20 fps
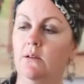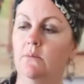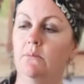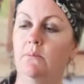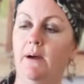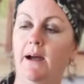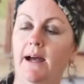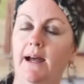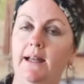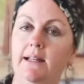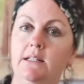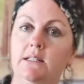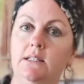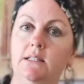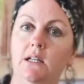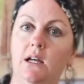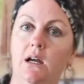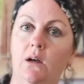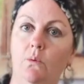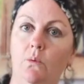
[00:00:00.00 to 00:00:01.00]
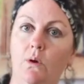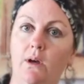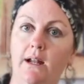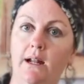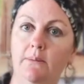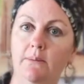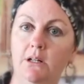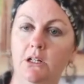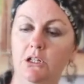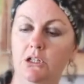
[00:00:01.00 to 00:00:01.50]
But what
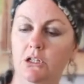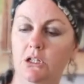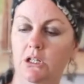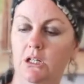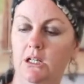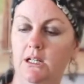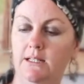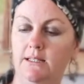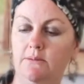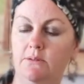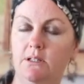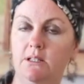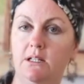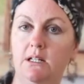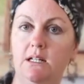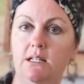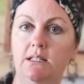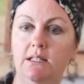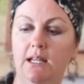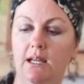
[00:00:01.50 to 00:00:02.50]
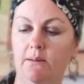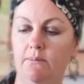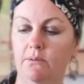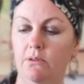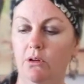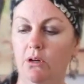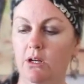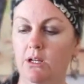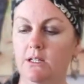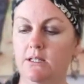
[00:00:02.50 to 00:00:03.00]
I'm going to do is I'm just going to tip
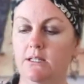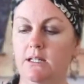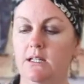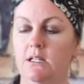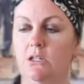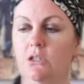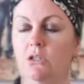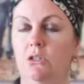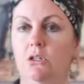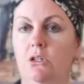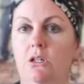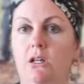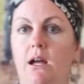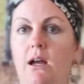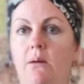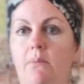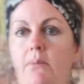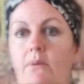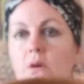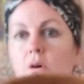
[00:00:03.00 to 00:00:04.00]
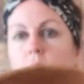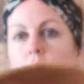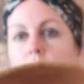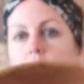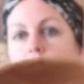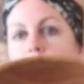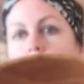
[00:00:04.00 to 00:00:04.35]
those into a bowl.